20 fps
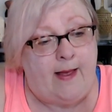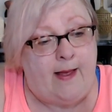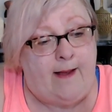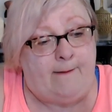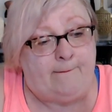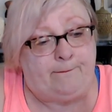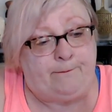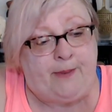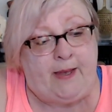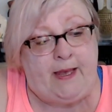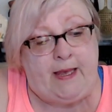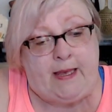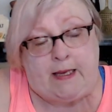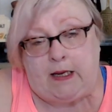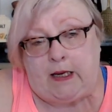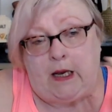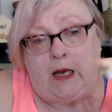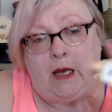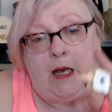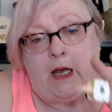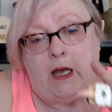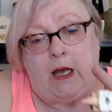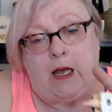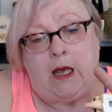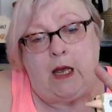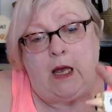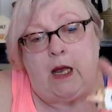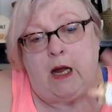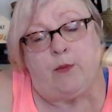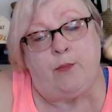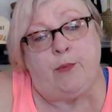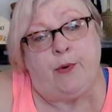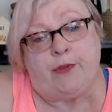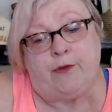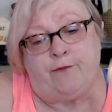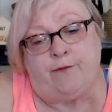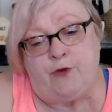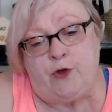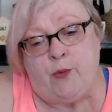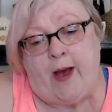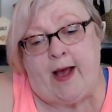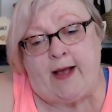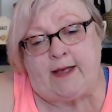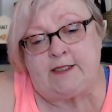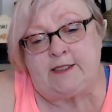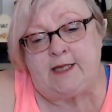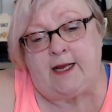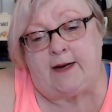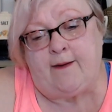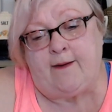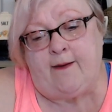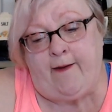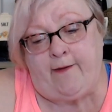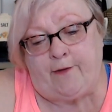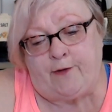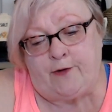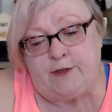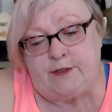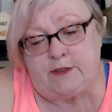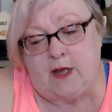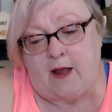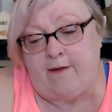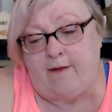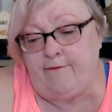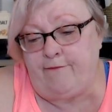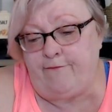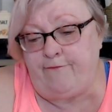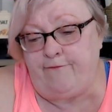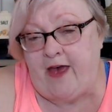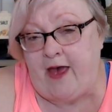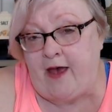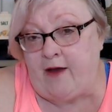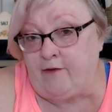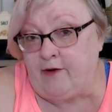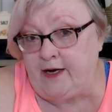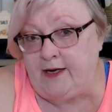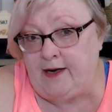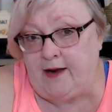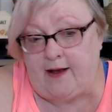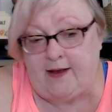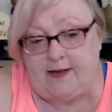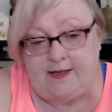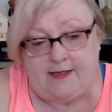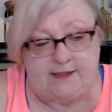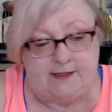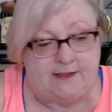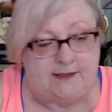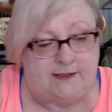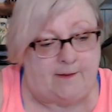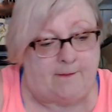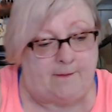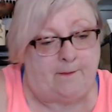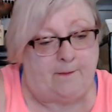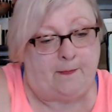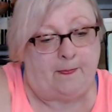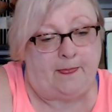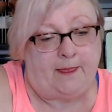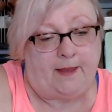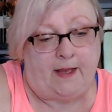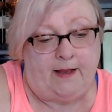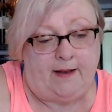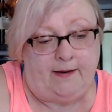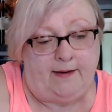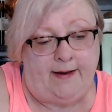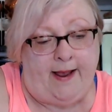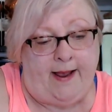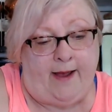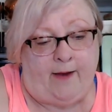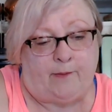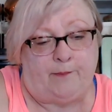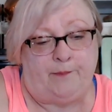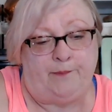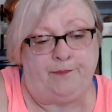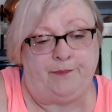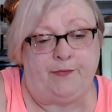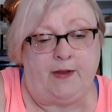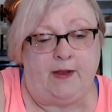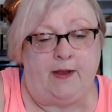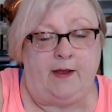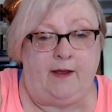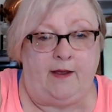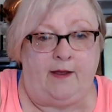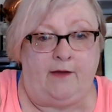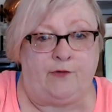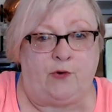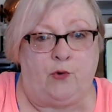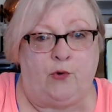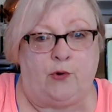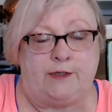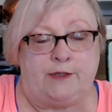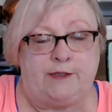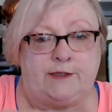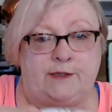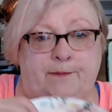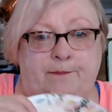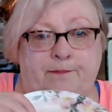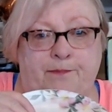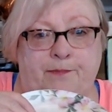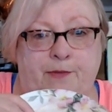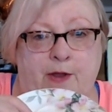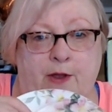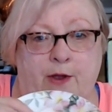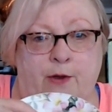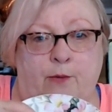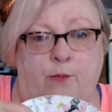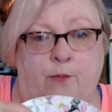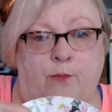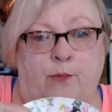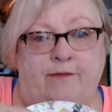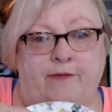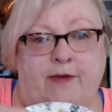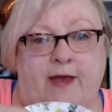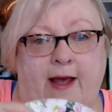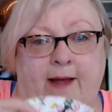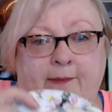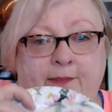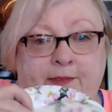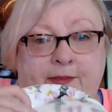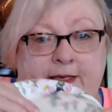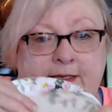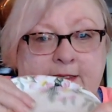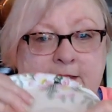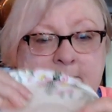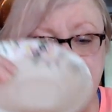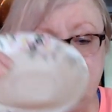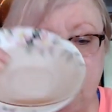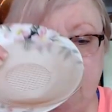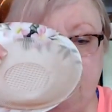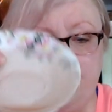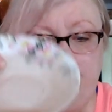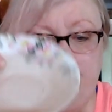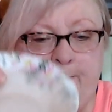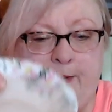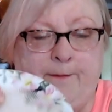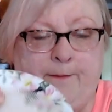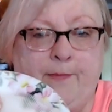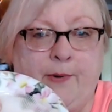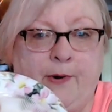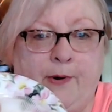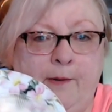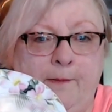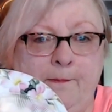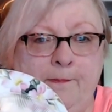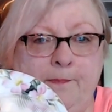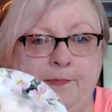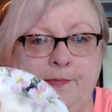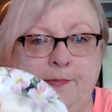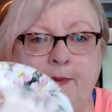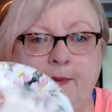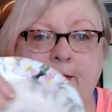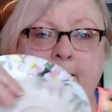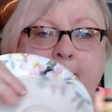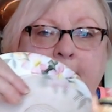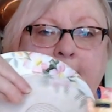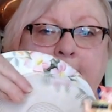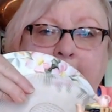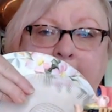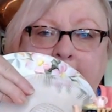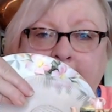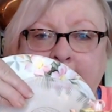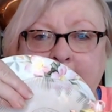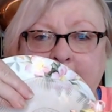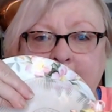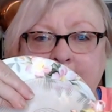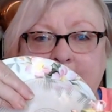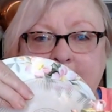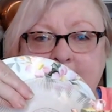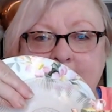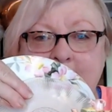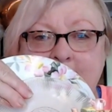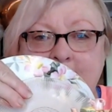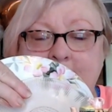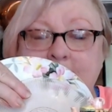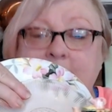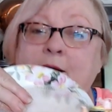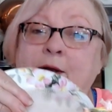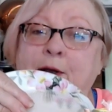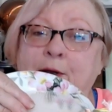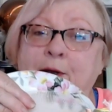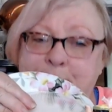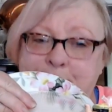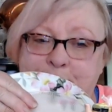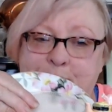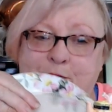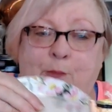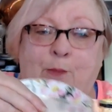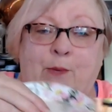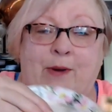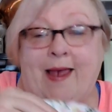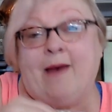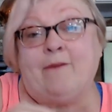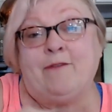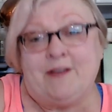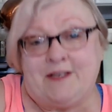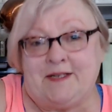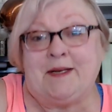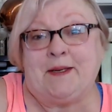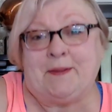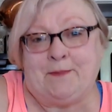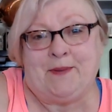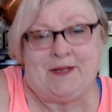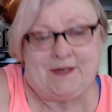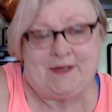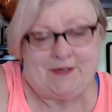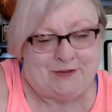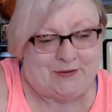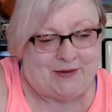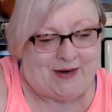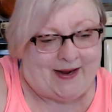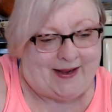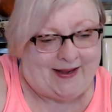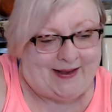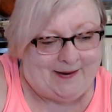Pink with a few accent colors. Very nice. Now, course, we've got this, remember? And this, so we have a tidbit tray.